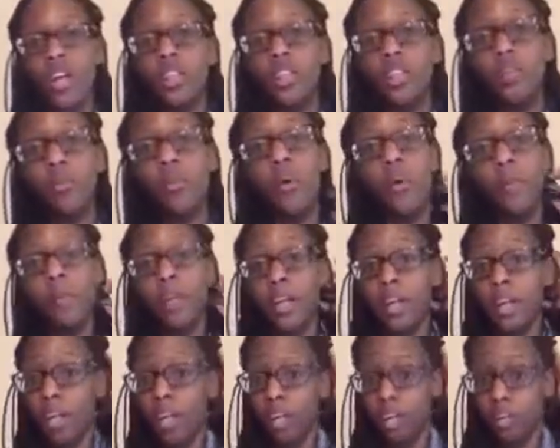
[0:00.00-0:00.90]
As the war
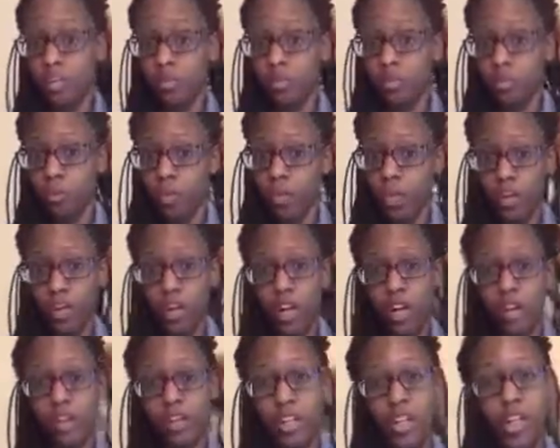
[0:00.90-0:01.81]
went
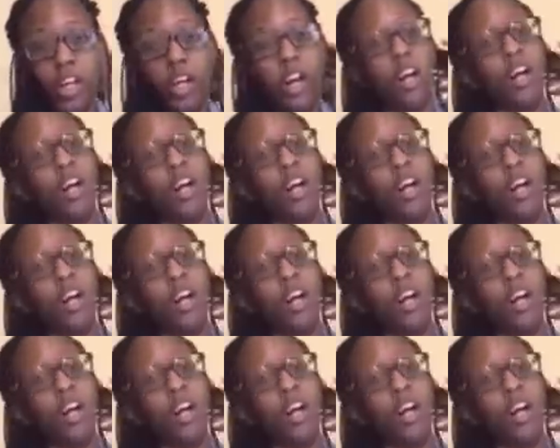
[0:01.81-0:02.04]
on,